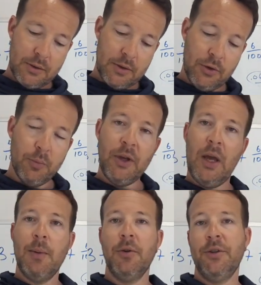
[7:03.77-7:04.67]
you'll be
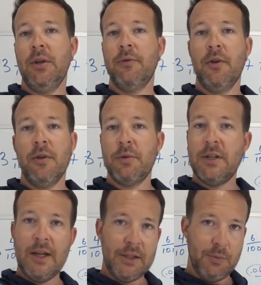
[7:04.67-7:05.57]
able to convert them to
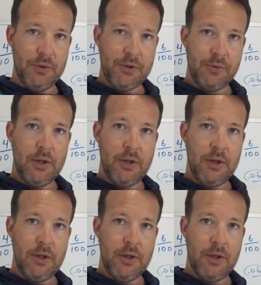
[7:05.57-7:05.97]
decimals.